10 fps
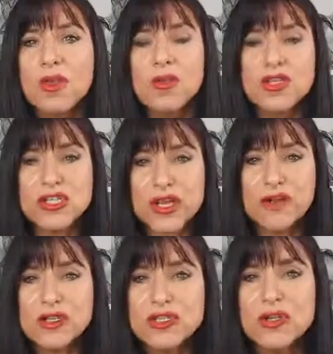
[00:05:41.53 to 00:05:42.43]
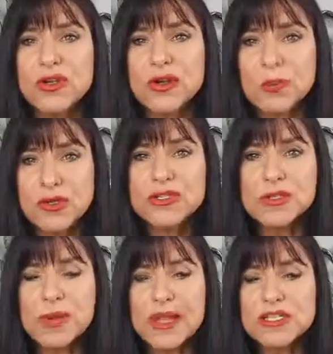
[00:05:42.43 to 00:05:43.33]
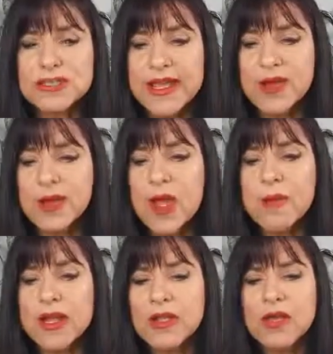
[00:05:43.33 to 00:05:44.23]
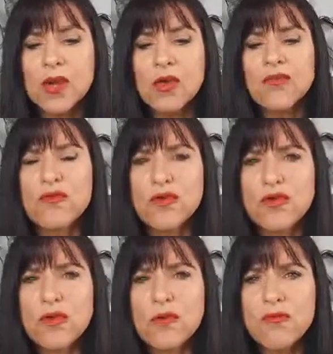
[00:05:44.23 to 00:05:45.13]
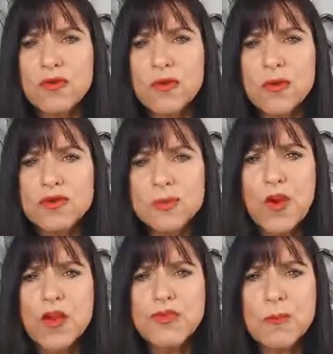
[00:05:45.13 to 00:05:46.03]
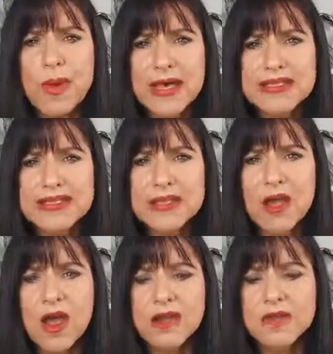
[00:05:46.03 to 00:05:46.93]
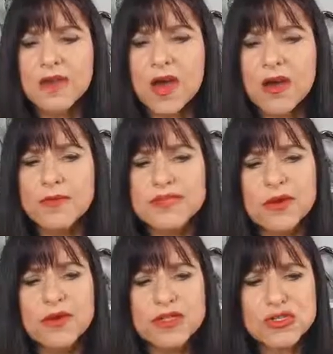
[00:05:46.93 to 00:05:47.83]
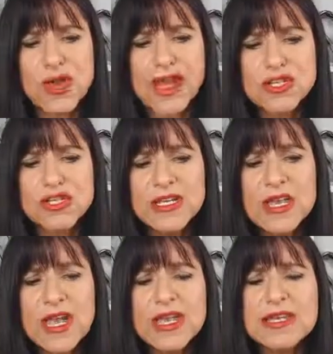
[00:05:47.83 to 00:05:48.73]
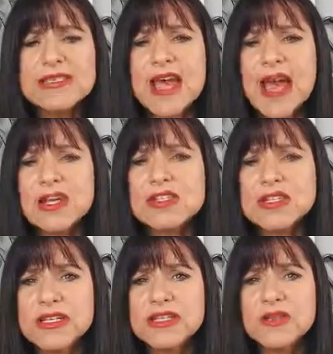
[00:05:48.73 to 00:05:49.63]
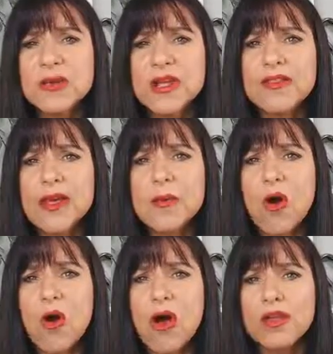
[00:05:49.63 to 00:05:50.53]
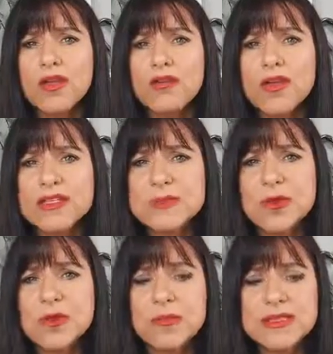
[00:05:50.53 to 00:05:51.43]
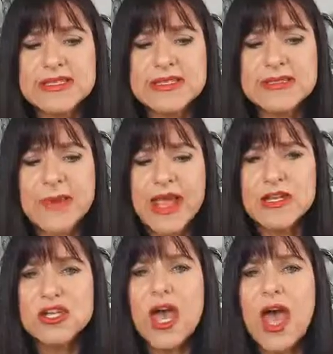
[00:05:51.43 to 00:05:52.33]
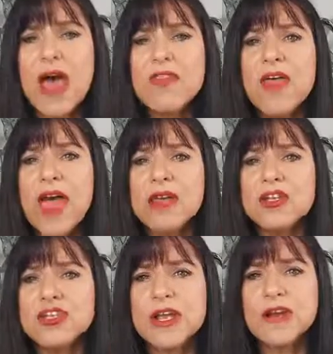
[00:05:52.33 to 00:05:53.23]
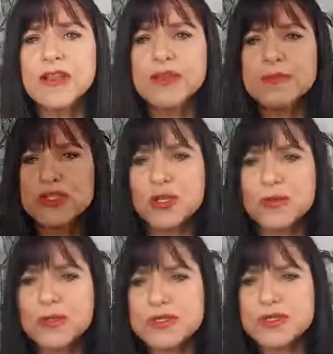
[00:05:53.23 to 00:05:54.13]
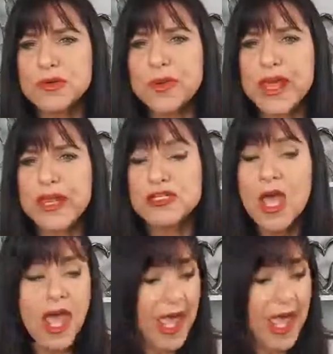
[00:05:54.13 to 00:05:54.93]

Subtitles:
You can share it to your personal page later, but for the most part, the best kind of sort of strategy is actually doing them on your Facebook business page and then sharing them to your personal page.